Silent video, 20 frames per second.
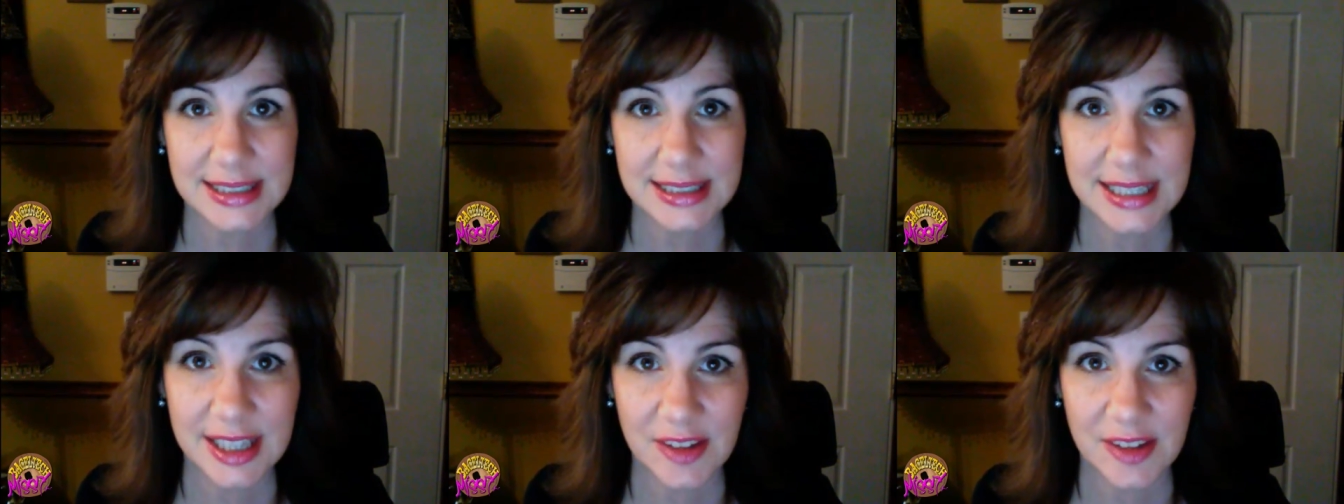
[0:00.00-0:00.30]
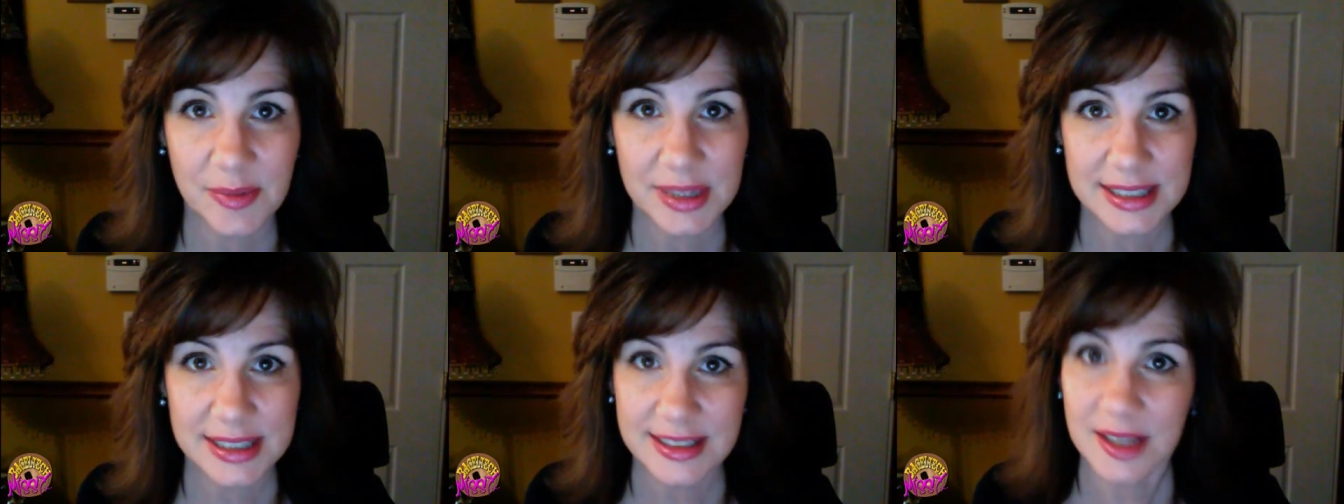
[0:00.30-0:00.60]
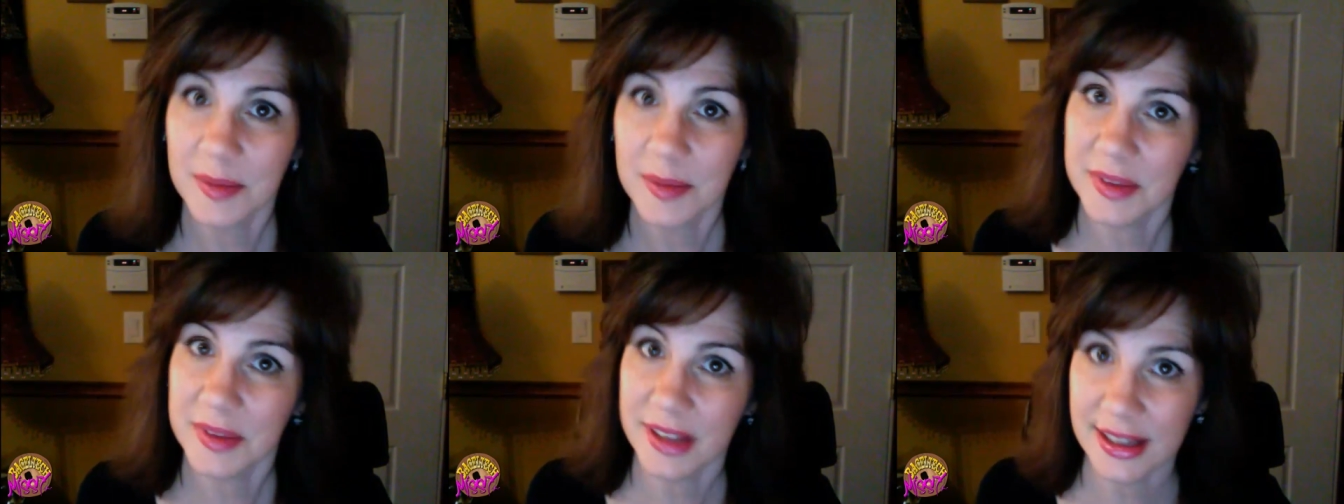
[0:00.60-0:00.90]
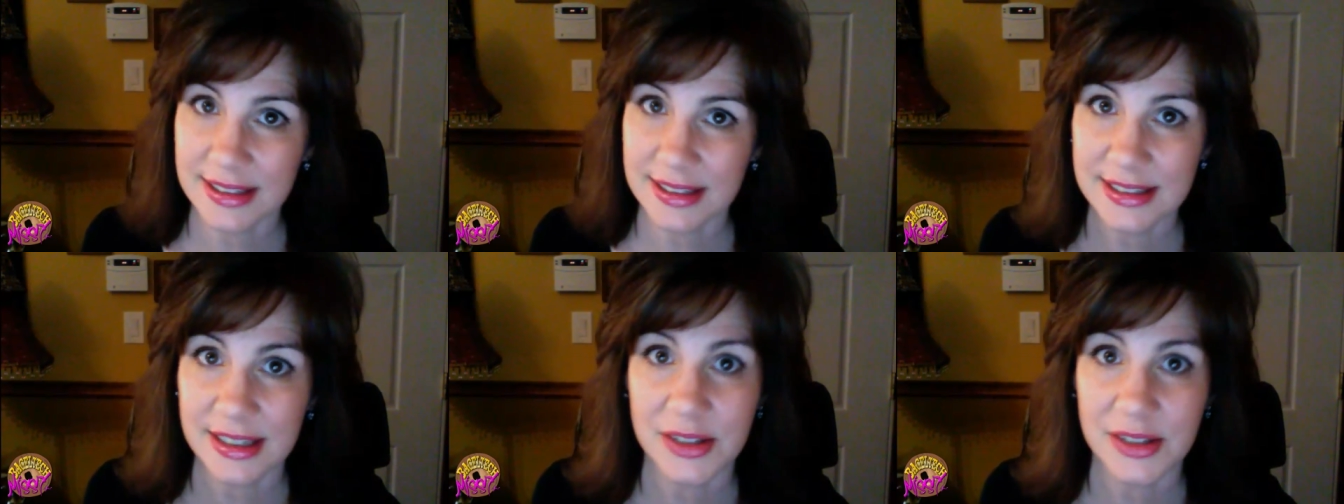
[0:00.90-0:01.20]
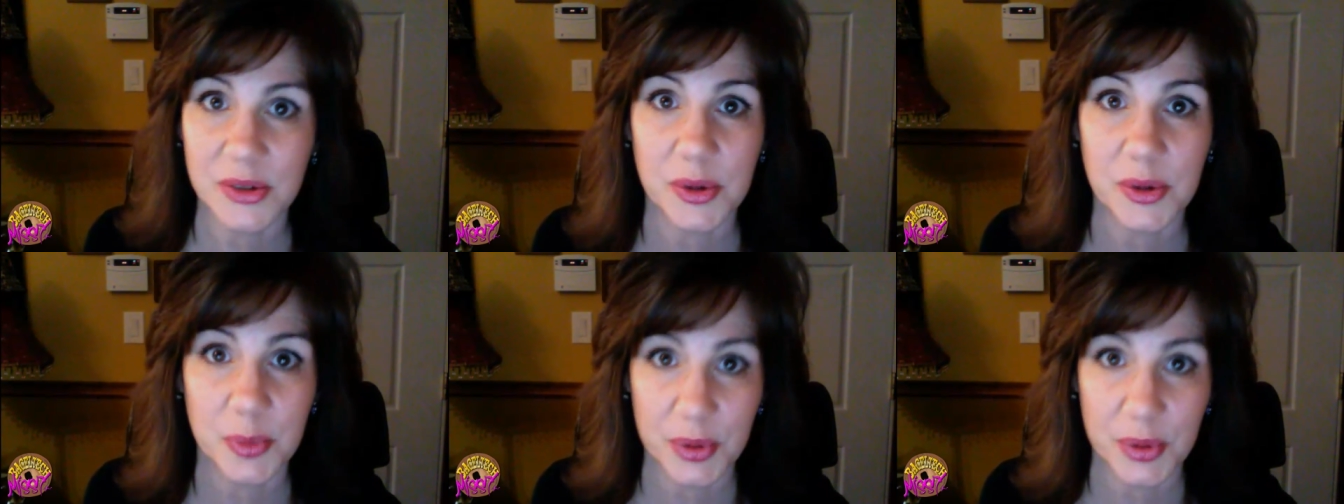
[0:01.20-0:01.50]
to give me some
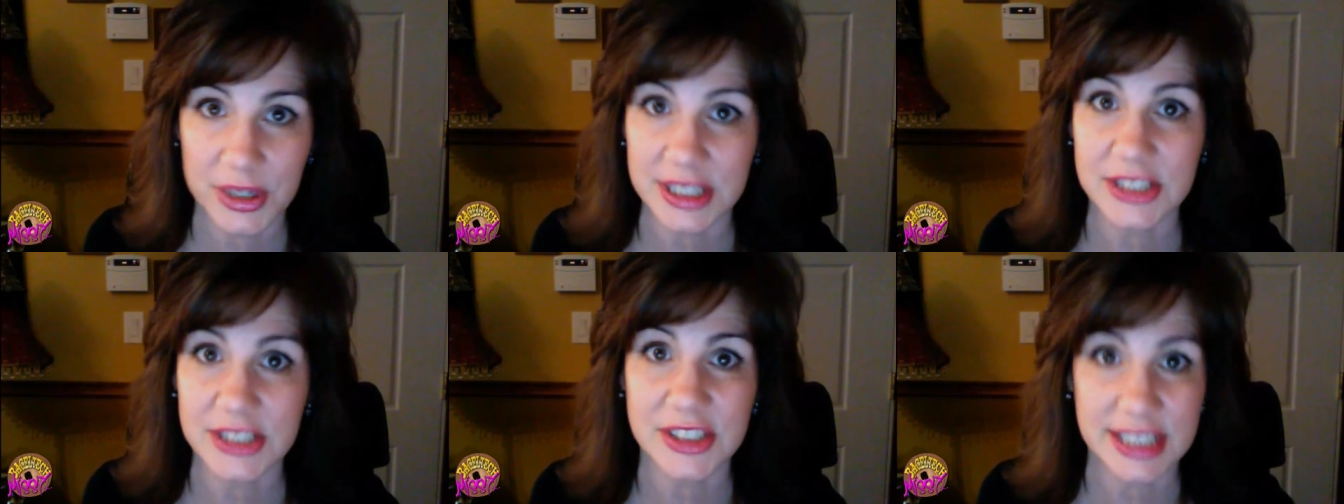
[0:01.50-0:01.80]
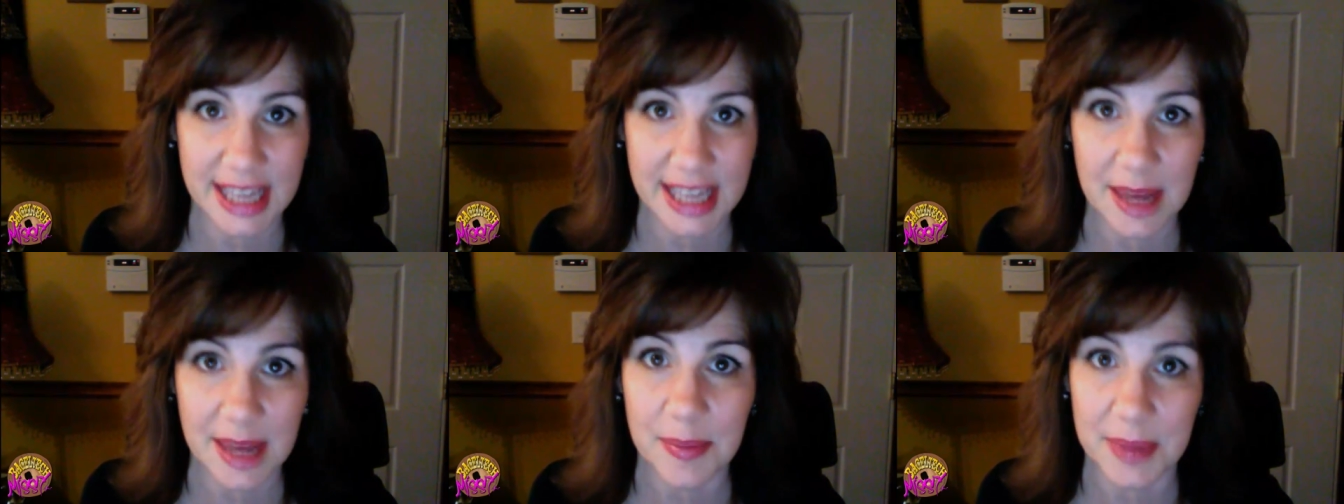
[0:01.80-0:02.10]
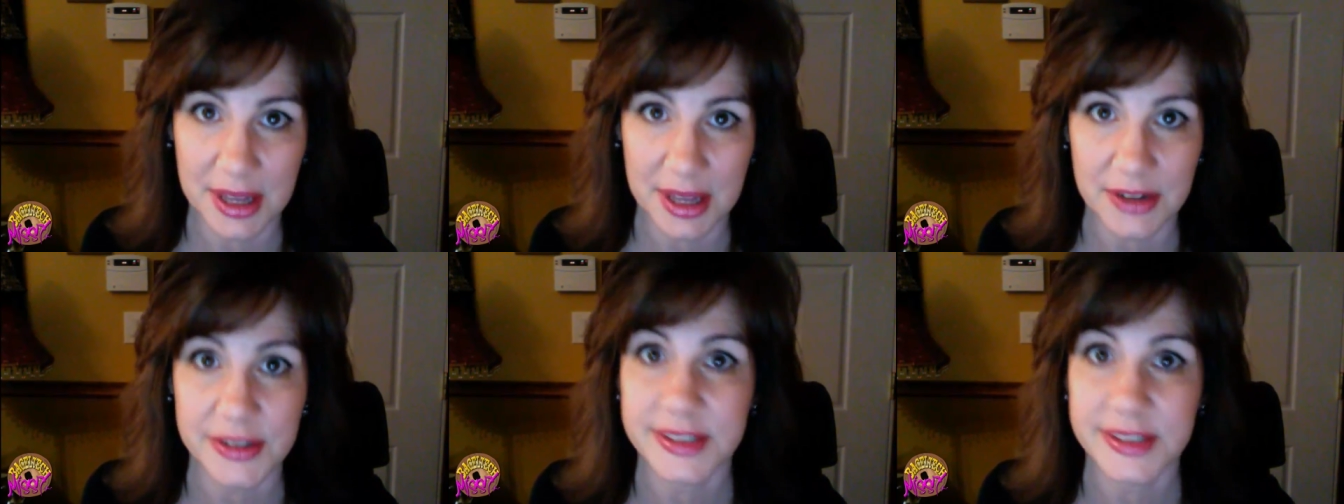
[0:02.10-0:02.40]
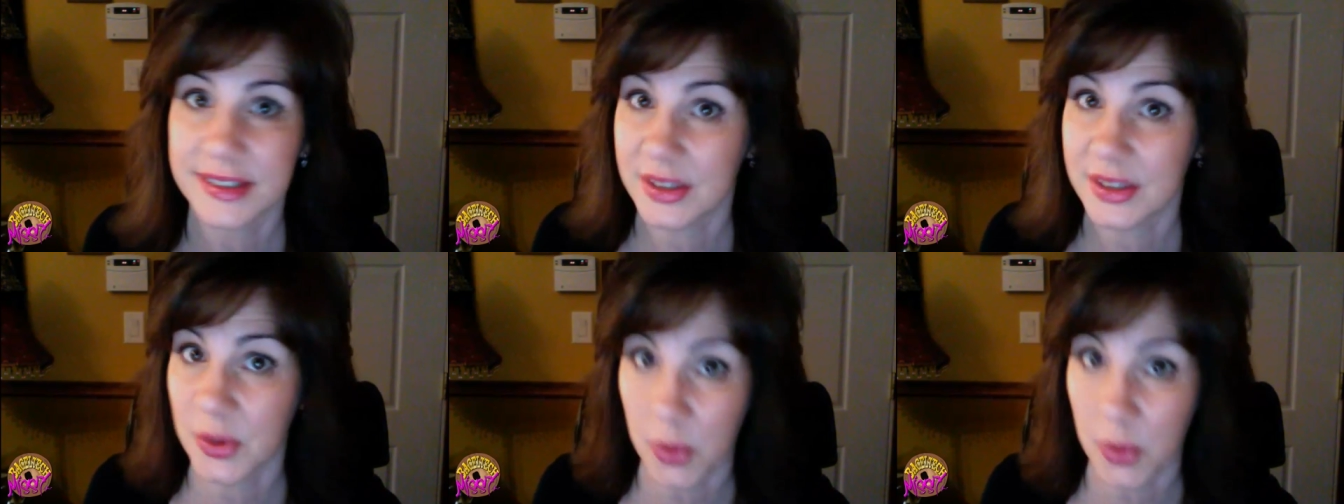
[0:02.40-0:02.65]
London or British get betters